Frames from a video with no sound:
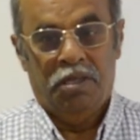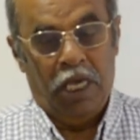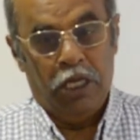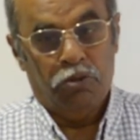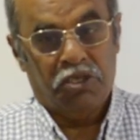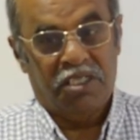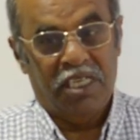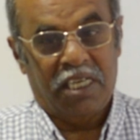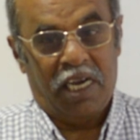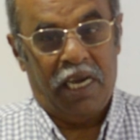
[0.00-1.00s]
They used to
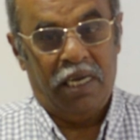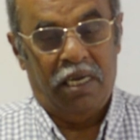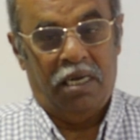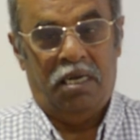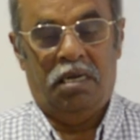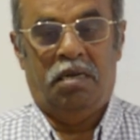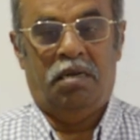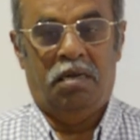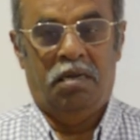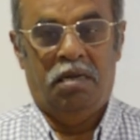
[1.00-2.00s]
sit again.
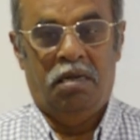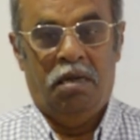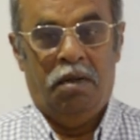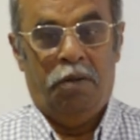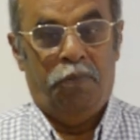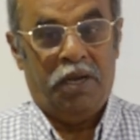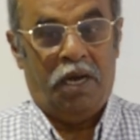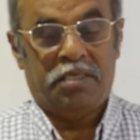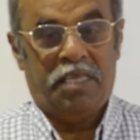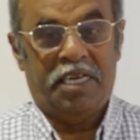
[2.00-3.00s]

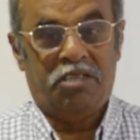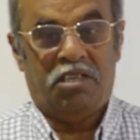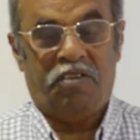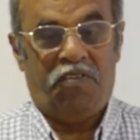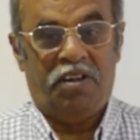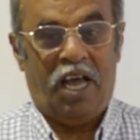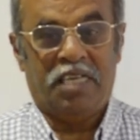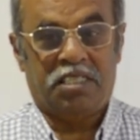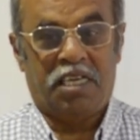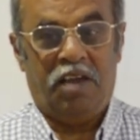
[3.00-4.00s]
Because that is not the
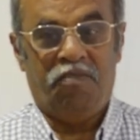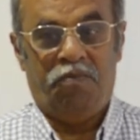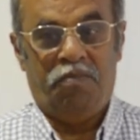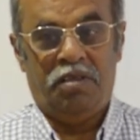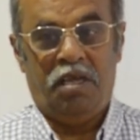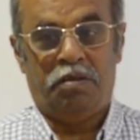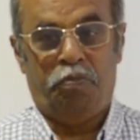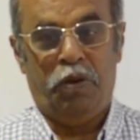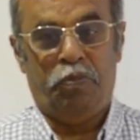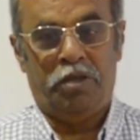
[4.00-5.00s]
last game
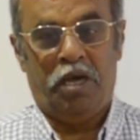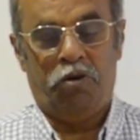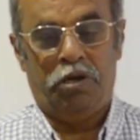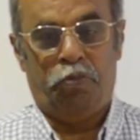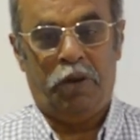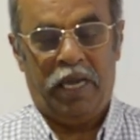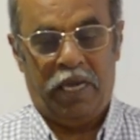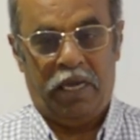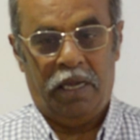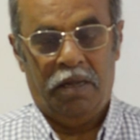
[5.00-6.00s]
the people they are going to
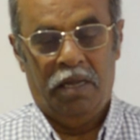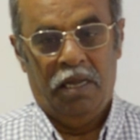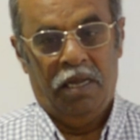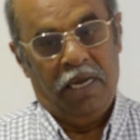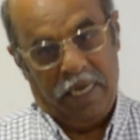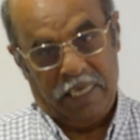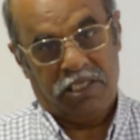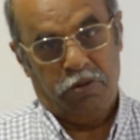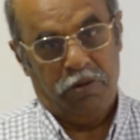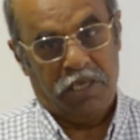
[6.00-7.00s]
play.
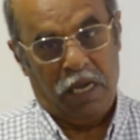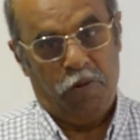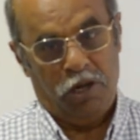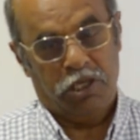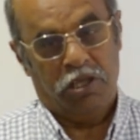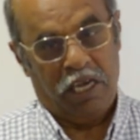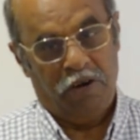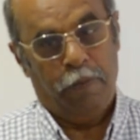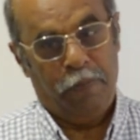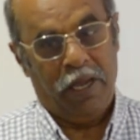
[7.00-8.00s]
Next time also they
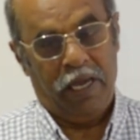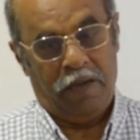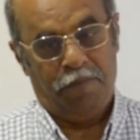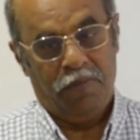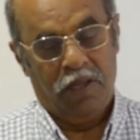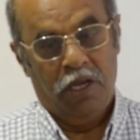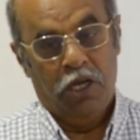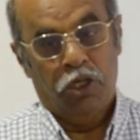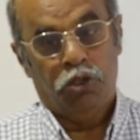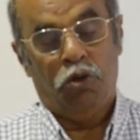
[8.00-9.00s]
go to play.
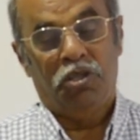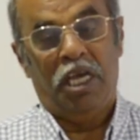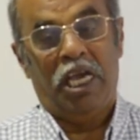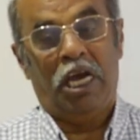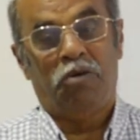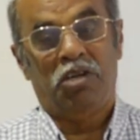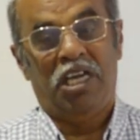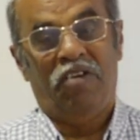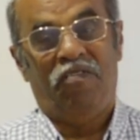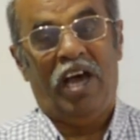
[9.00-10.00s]
So they have to
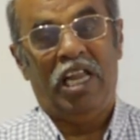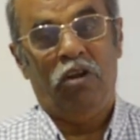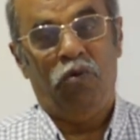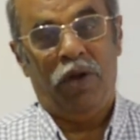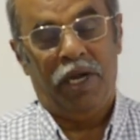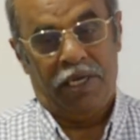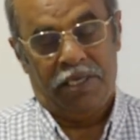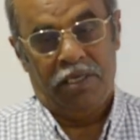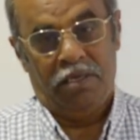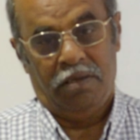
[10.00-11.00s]
evaluate.